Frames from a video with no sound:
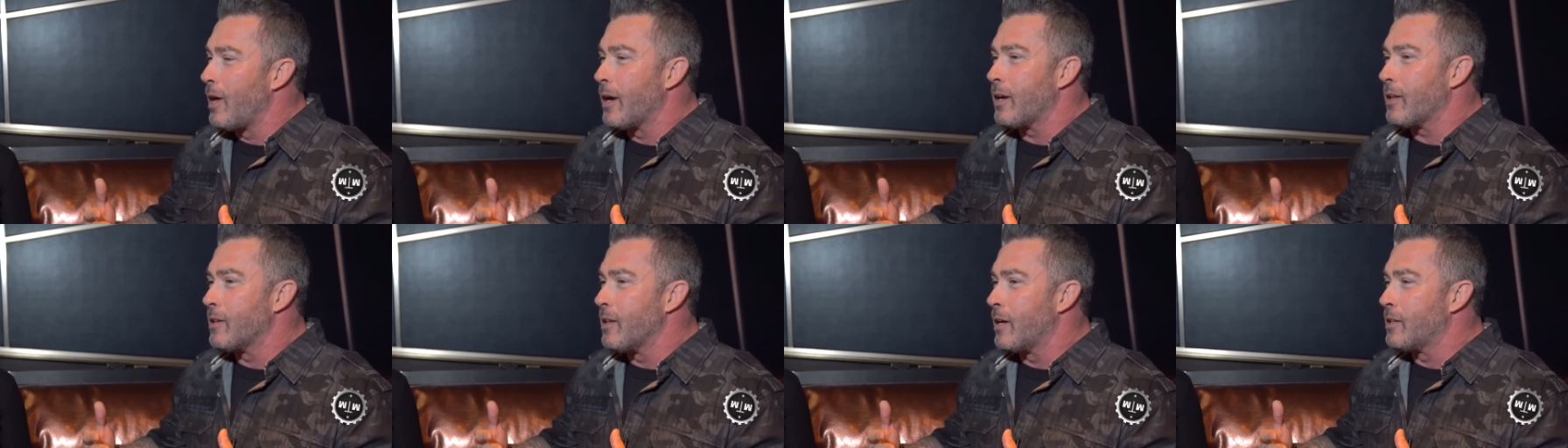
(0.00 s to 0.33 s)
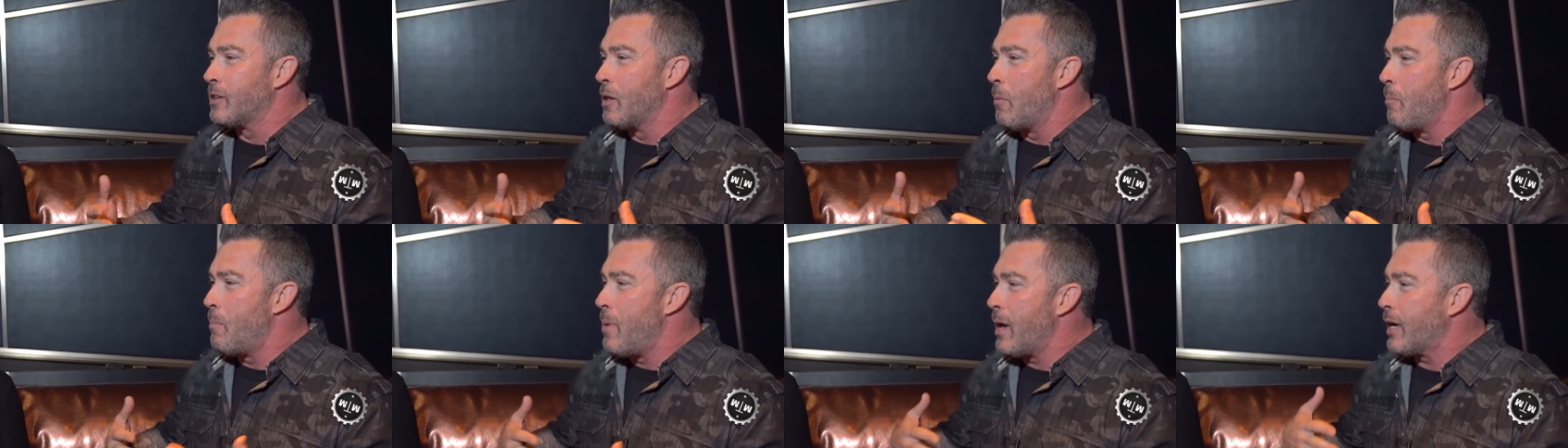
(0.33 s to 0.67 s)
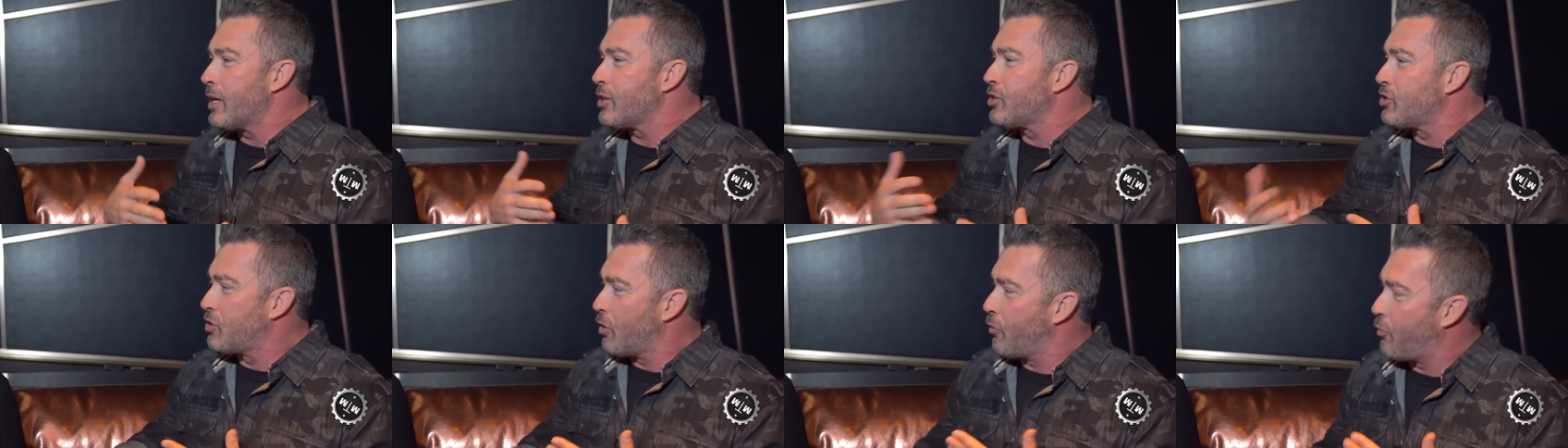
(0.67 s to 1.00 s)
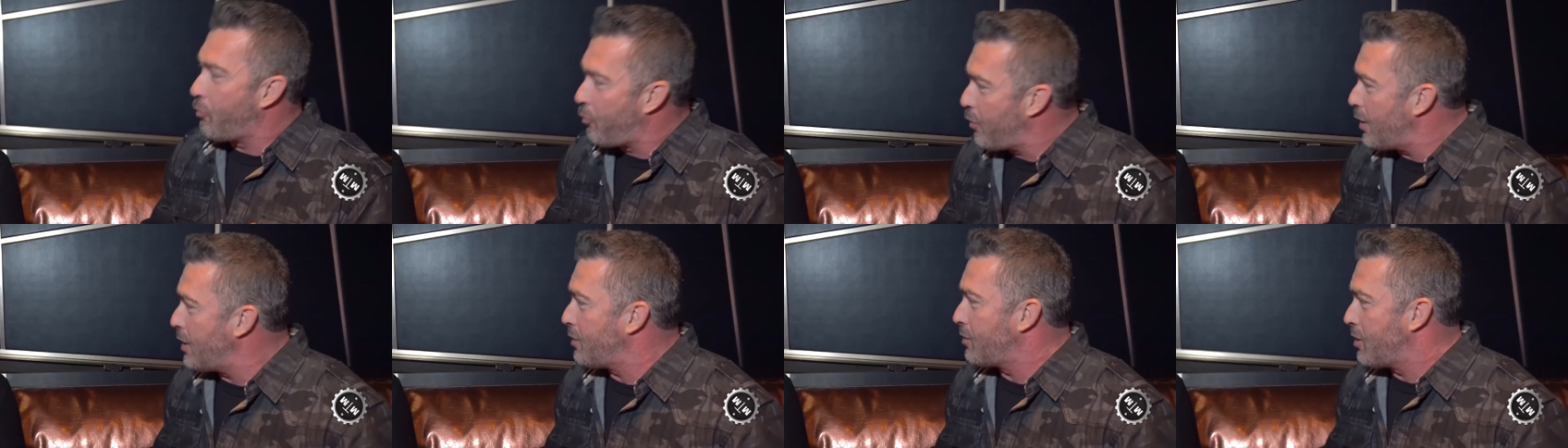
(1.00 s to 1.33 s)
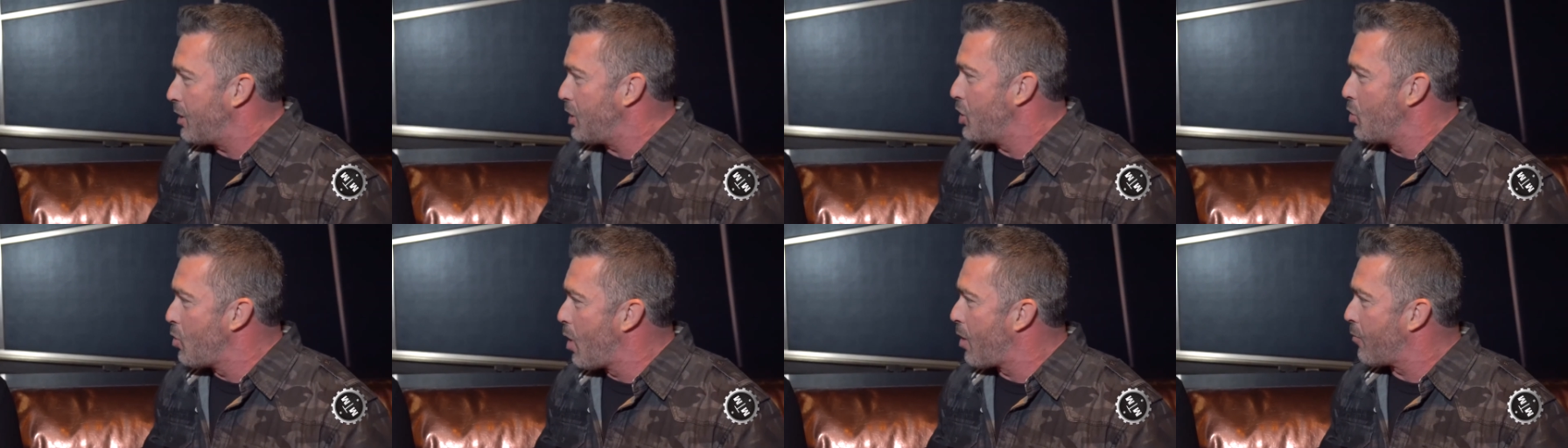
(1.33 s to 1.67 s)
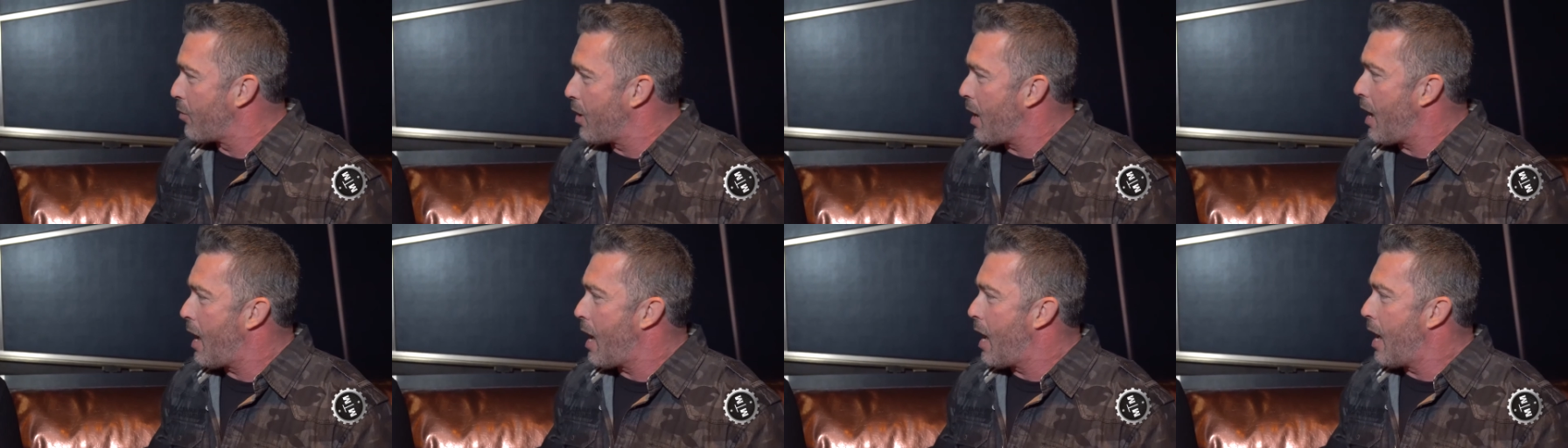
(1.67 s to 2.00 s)
like the biggest defeat that you
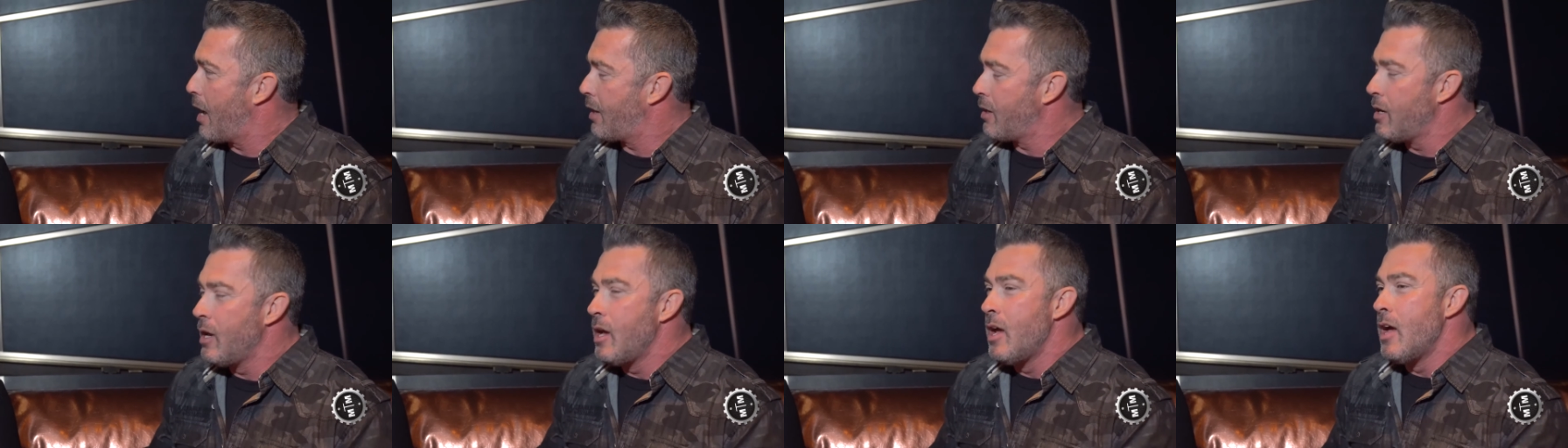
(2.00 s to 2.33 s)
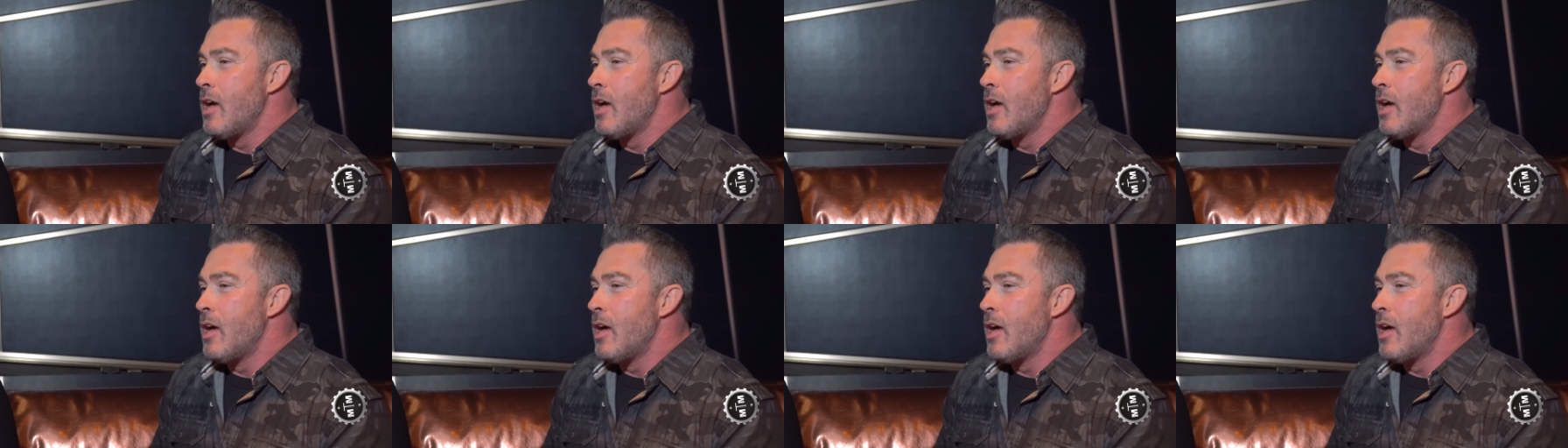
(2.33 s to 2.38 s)
ever had